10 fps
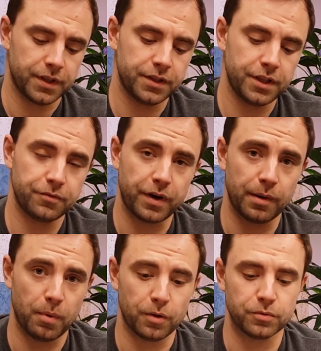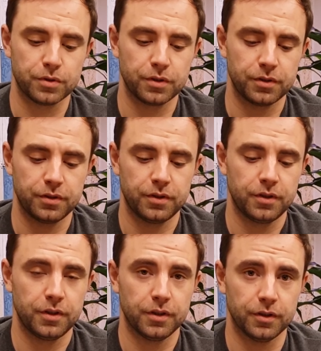DIN rail mount
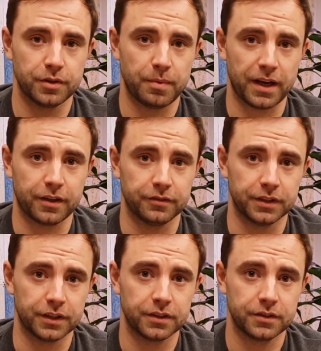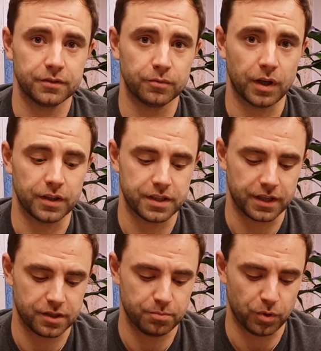on the back of the wireless
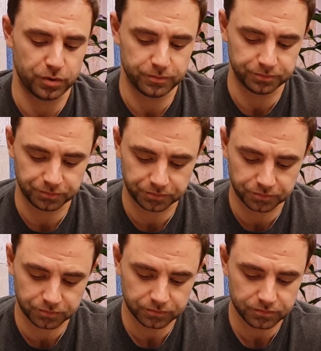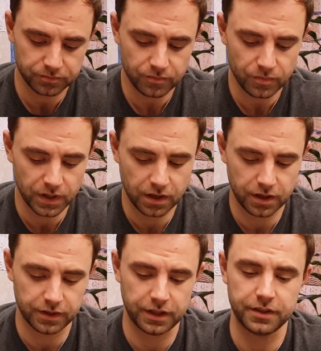access point.
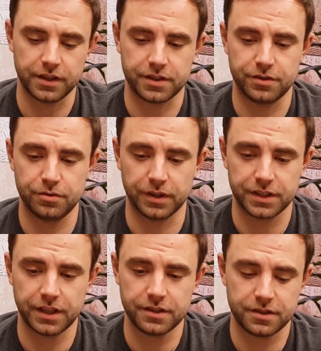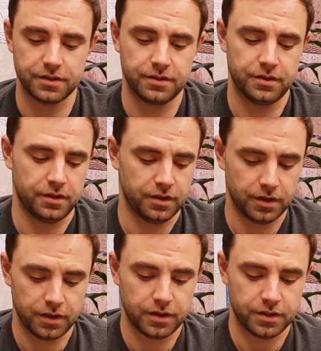And then there's 2 antennas
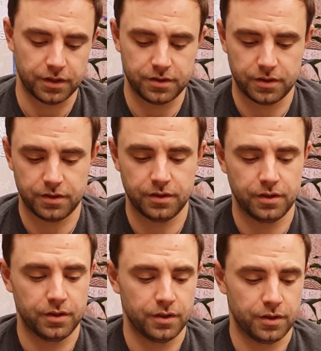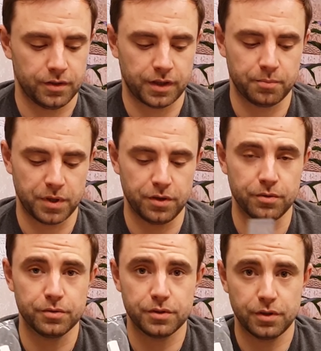that can be
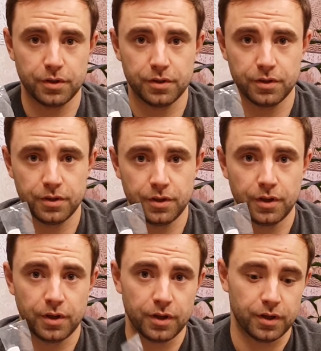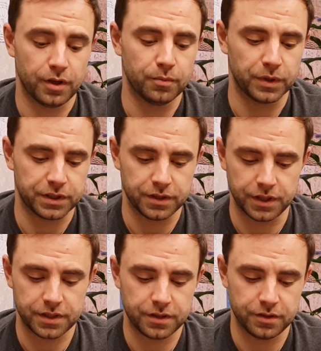used with
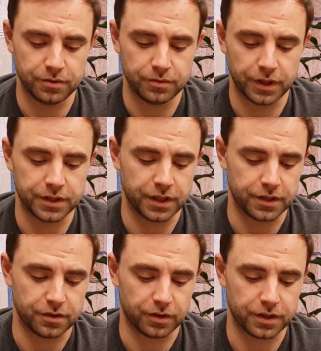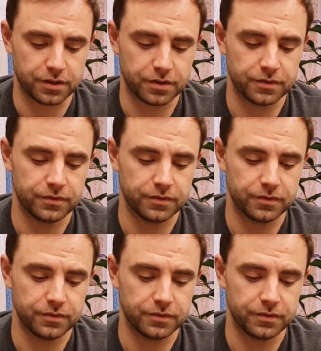these 2 antenna sockets.